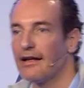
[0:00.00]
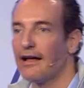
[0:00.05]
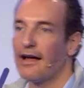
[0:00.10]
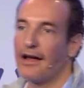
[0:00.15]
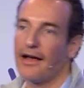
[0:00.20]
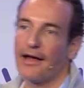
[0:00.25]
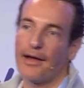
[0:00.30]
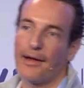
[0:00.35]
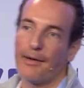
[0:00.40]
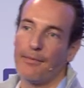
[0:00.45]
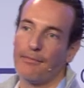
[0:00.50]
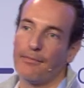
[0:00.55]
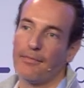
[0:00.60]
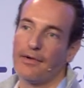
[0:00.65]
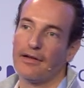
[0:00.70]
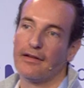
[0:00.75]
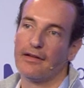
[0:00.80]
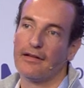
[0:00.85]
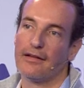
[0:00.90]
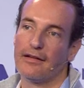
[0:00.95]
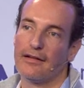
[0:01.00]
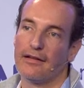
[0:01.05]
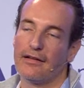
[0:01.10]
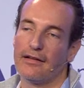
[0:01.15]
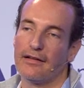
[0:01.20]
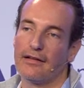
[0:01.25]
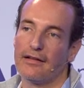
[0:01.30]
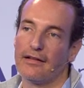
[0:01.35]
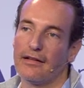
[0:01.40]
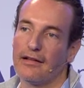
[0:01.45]
Um,
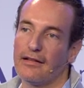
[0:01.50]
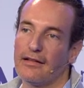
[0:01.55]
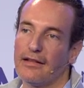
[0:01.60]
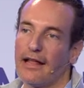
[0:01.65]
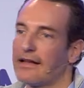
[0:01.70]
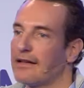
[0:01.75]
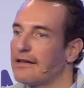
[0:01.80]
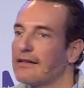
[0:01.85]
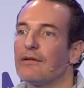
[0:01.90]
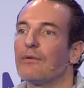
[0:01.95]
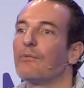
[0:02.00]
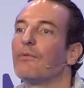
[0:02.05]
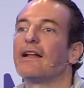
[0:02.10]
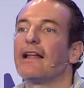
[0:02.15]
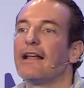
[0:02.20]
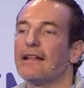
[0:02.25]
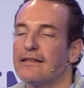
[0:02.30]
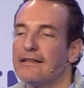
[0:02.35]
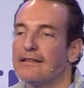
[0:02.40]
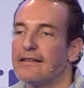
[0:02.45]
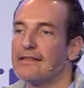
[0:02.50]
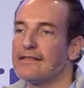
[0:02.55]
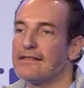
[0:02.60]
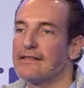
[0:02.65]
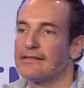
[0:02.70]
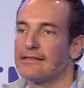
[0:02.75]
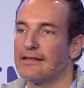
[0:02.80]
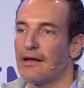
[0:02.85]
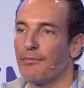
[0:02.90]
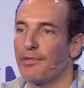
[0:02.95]
like whether it, this
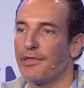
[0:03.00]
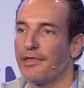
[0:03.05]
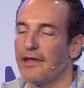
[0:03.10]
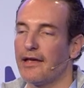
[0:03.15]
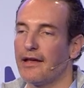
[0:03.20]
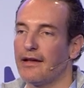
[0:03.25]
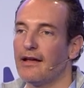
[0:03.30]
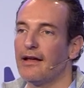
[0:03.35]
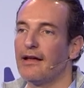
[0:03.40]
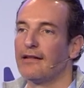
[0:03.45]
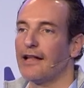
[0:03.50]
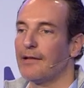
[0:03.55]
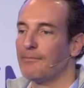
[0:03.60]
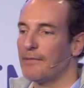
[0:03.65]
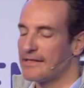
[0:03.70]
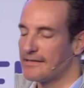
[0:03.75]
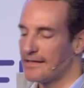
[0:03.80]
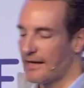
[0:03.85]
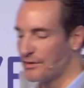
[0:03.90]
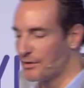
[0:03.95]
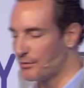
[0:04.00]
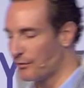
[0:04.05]
is something that makes sense